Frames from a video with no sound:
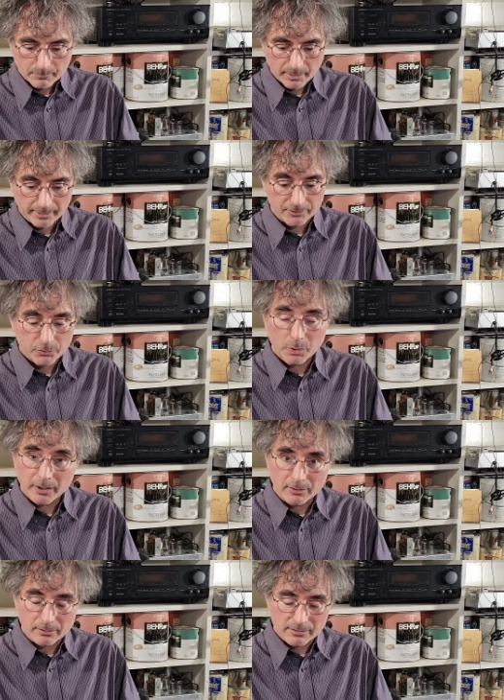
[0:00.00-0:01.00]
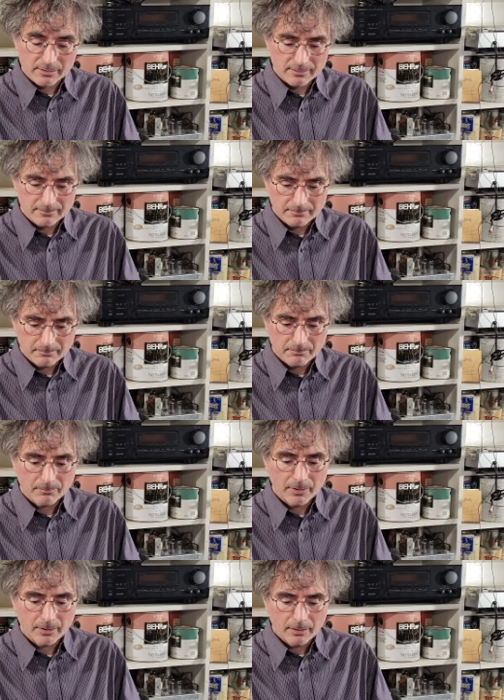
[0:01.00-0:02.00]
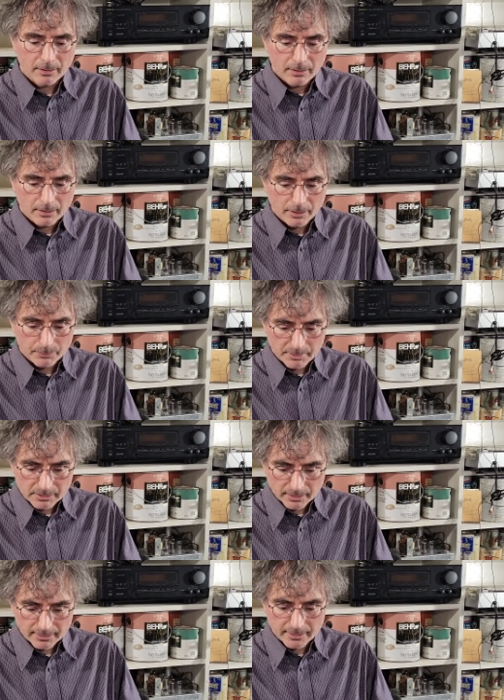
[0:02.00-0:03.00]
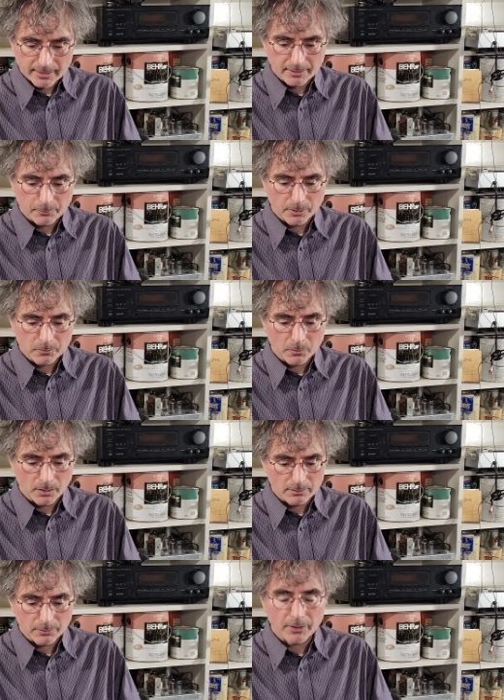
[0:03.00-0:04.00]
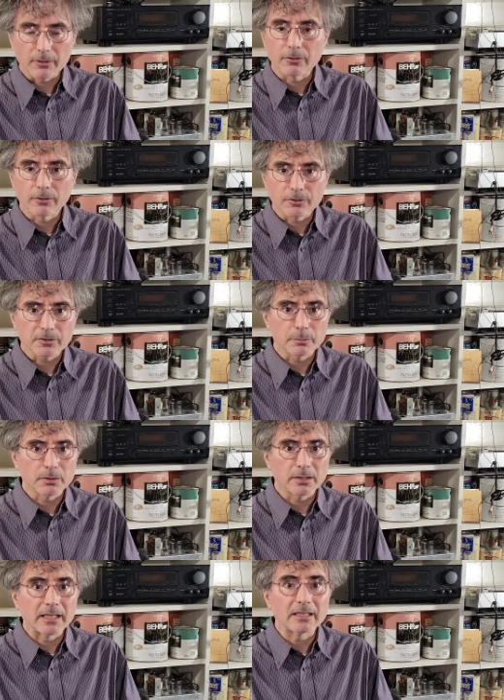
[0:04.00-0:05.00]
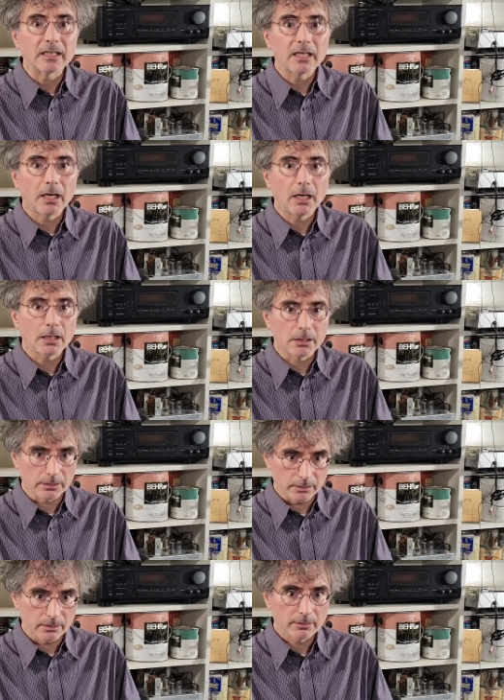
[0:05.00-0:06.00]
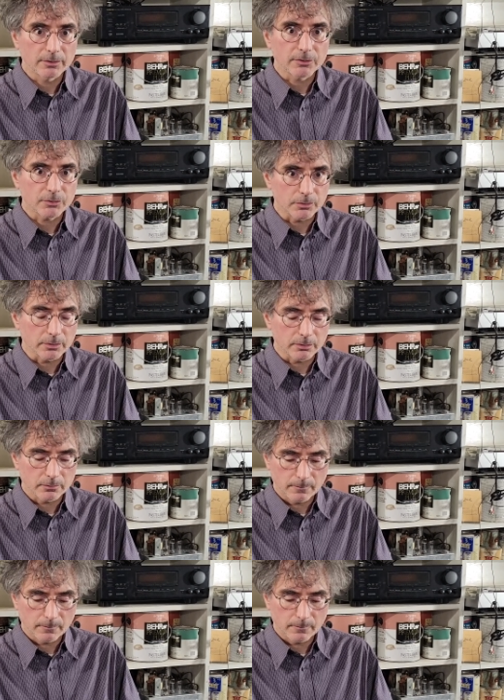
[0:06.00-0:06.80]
And at 20 hertz, you'd be lucky to get 1 watt without noticeable and ugly distortion.